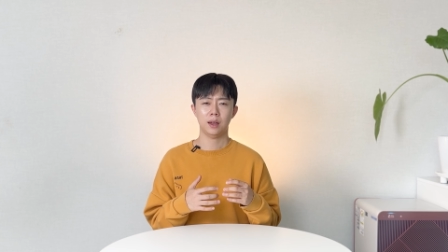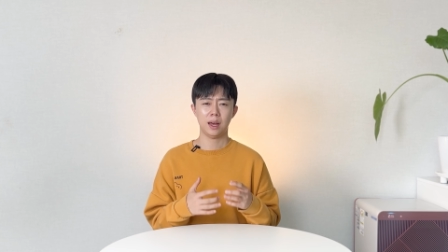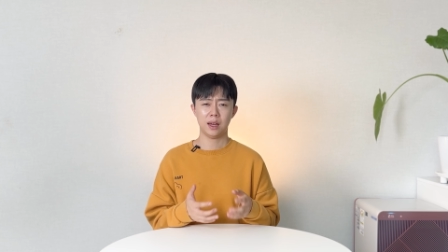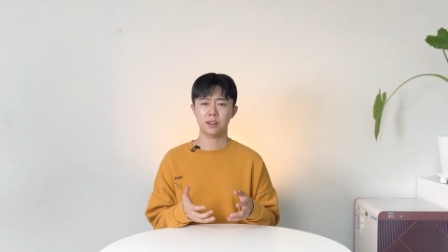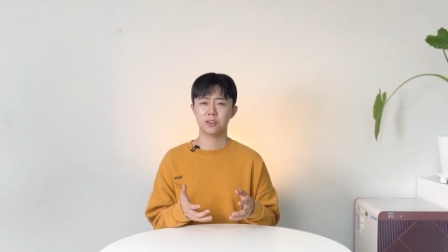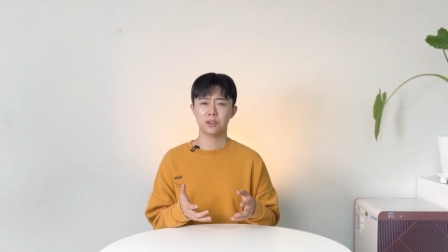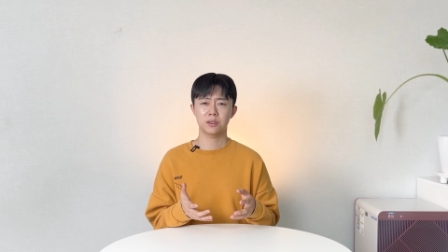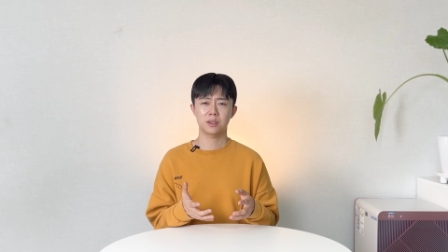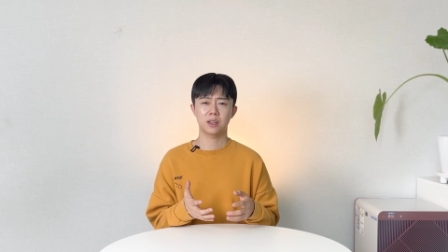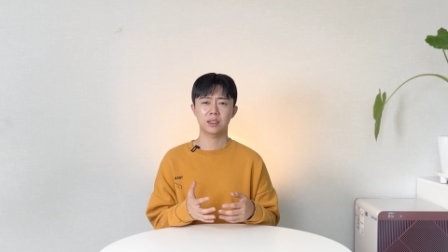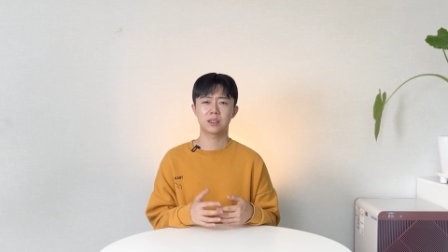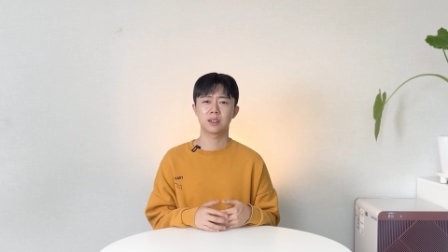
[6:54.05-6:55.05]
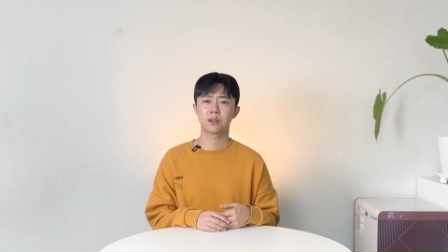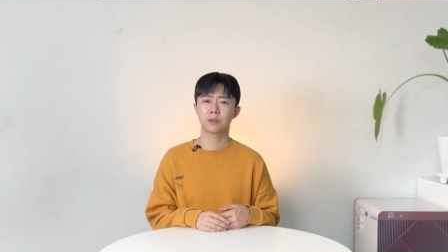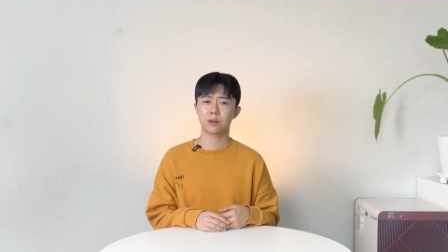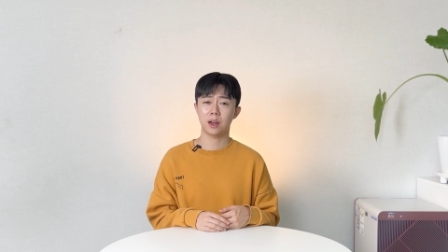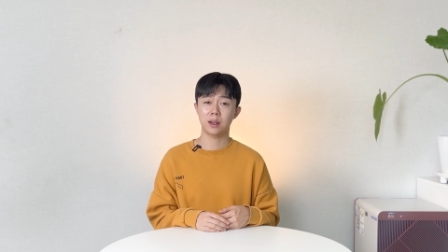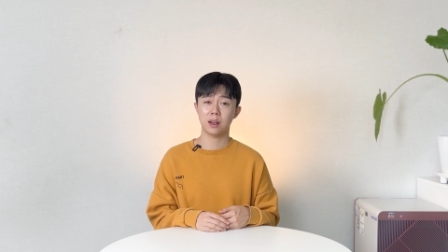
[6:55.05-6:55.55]
Actions that
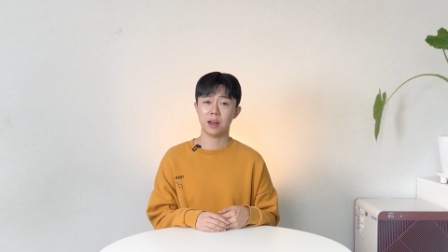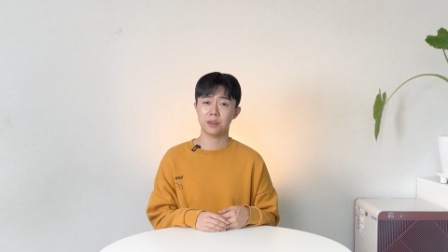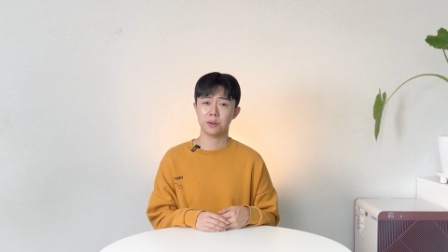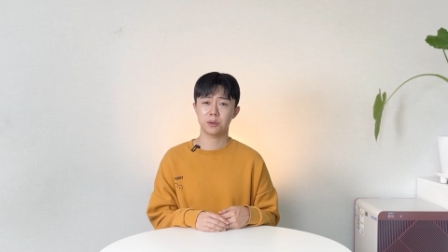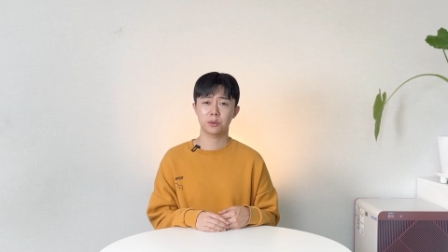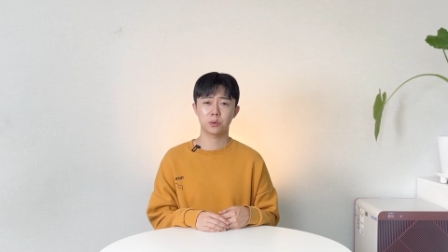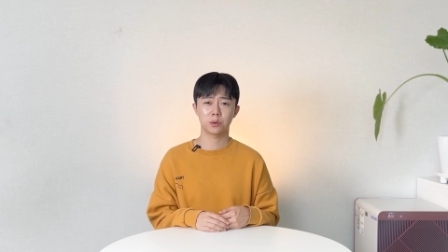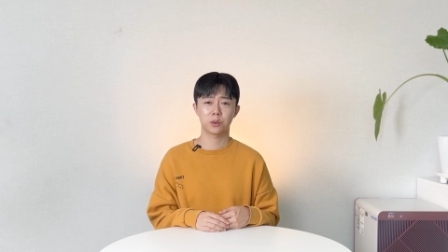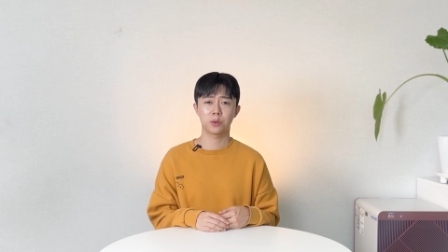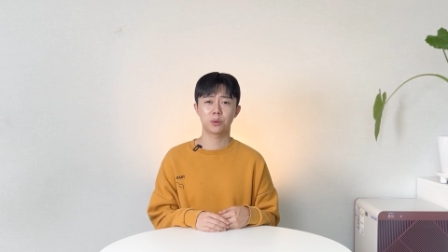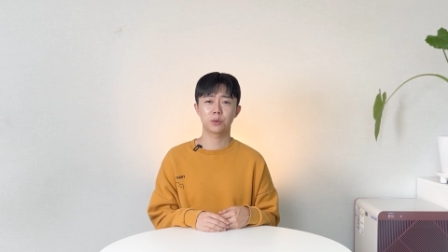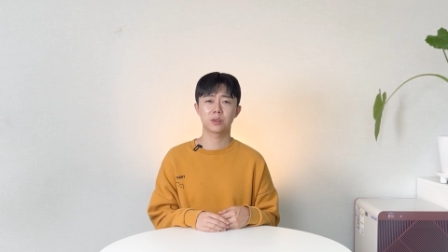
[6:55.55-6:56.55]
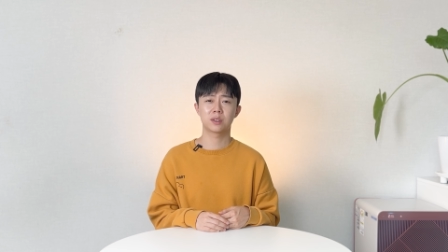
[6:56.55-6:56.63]
degrade others or use